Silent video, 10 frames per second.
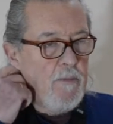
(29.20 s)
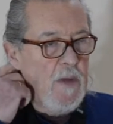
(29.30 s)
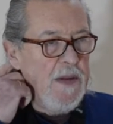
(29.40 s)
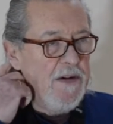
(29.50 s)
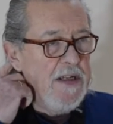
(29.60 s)

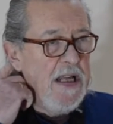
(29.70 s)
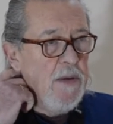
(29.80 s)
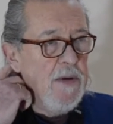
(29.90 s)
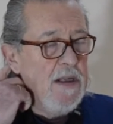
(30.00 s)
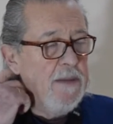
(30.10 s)
There are days
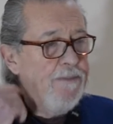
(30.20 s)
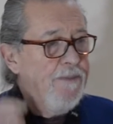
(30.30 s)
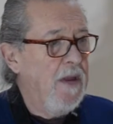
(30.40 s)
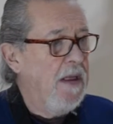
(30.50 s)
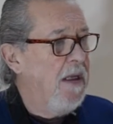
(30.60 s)
when I
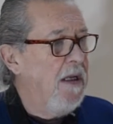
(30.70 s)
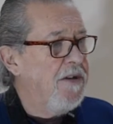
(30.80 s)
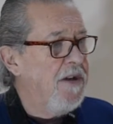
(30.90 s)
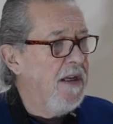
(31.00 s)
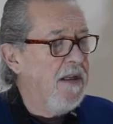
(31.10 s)

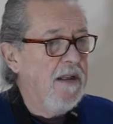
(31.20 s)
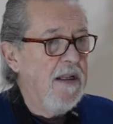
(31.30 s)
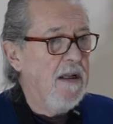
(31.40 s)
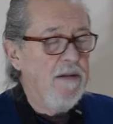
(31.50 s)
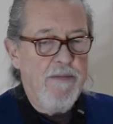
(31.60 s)
try it, I think
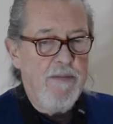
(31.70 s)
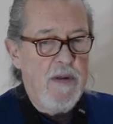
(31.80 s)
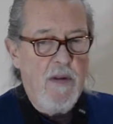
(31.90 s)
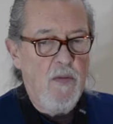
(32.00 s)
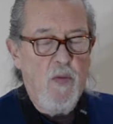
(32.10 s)
it's
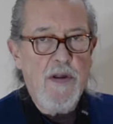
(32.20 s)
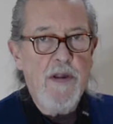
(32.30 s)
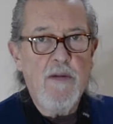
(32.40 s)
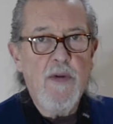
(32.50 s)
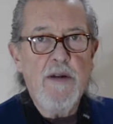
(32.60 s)
just worse
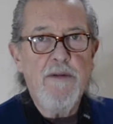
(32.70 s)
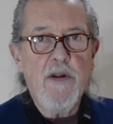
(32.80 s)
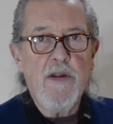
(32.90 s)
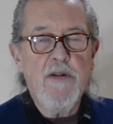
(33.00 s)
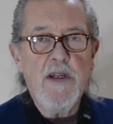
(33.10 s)
than when I
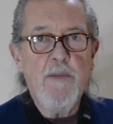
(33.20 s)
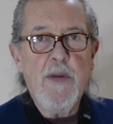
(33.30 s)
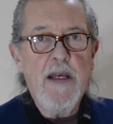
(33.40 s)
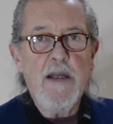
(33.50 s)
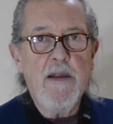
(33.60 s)
first tried to
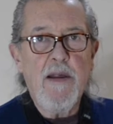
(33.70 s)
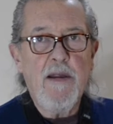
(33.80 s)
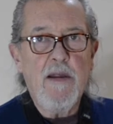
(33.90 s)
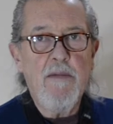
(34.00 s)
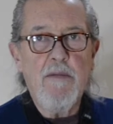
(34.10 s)
play it. It's
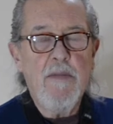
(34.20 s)
just,